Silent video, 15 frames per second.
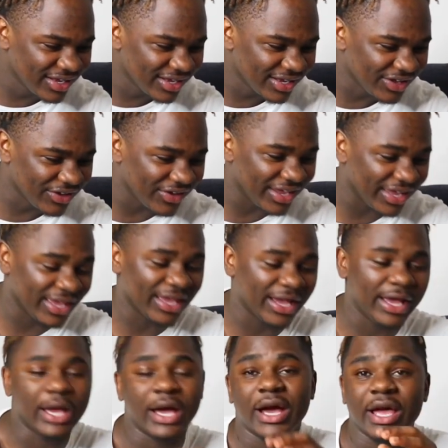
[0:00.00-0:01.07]
Yo, hey, I
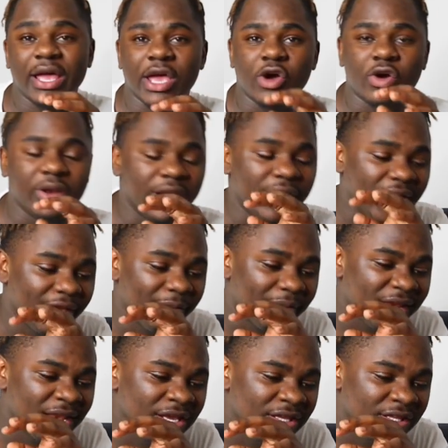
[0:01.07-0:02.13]
ain't gonna lie, my
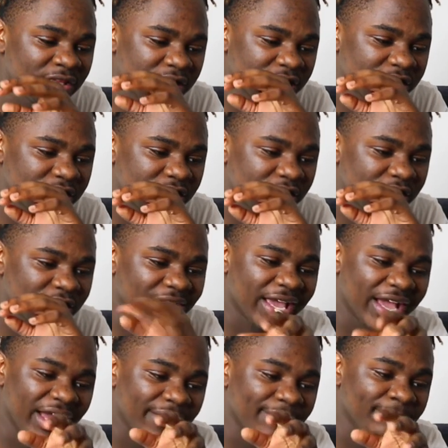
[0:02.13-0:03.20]
nigga, this, the
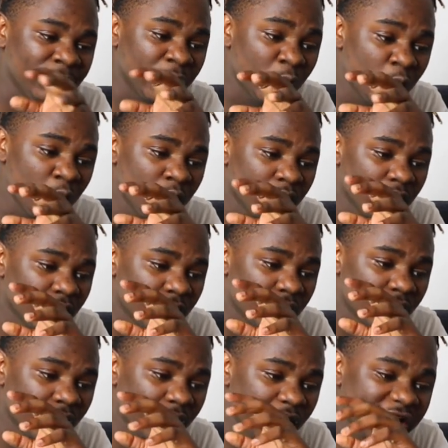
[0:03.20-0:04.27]
guy in blue
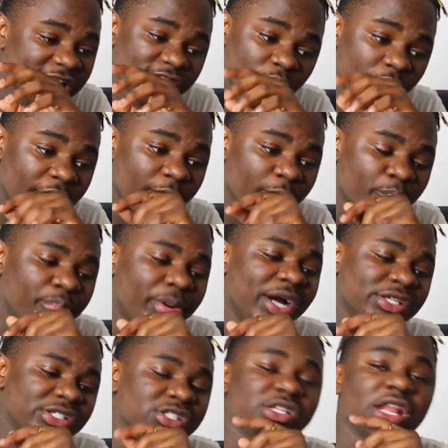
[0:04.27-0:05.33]
is throwing
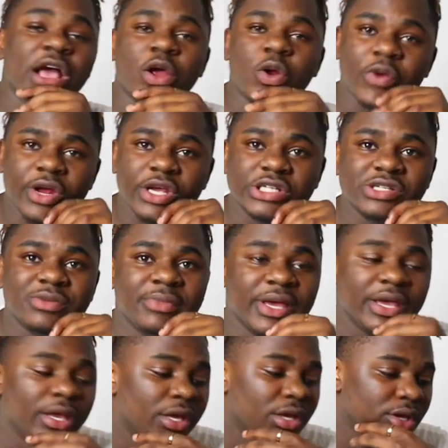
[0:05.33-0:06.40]
punches like crazy,
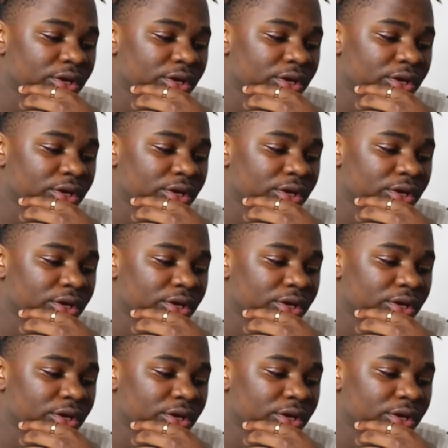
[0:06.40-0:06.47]
man.